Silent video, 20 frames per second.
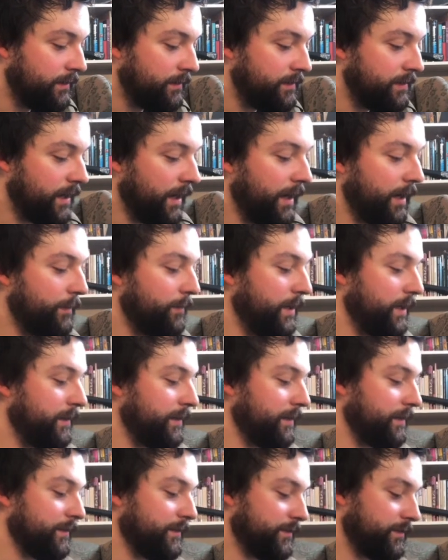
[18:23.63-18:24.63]

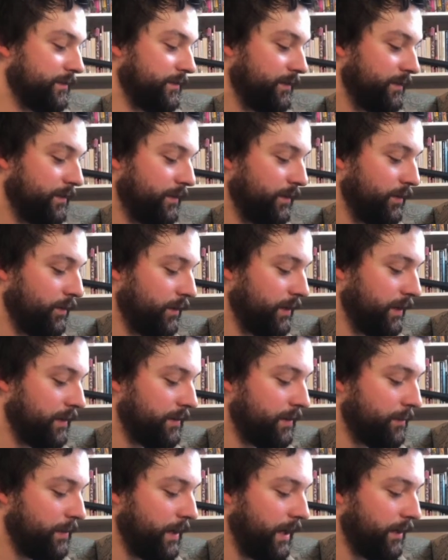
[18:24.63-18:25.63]
Diomedes, good at
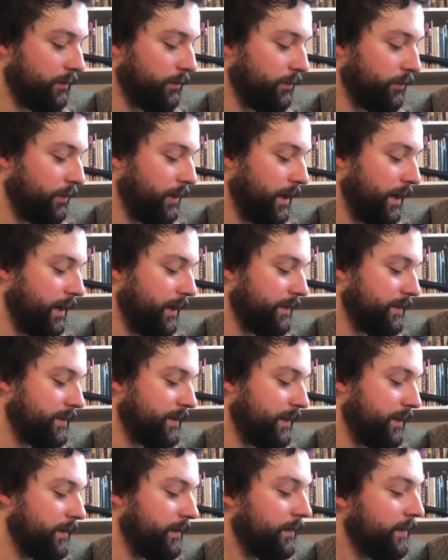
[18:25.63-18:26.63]
the battle cry,
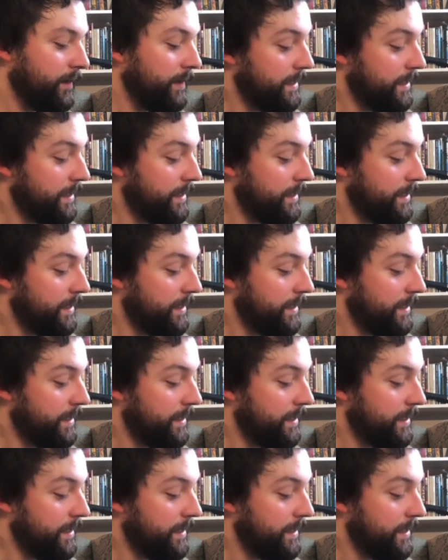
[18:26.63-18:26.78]
said,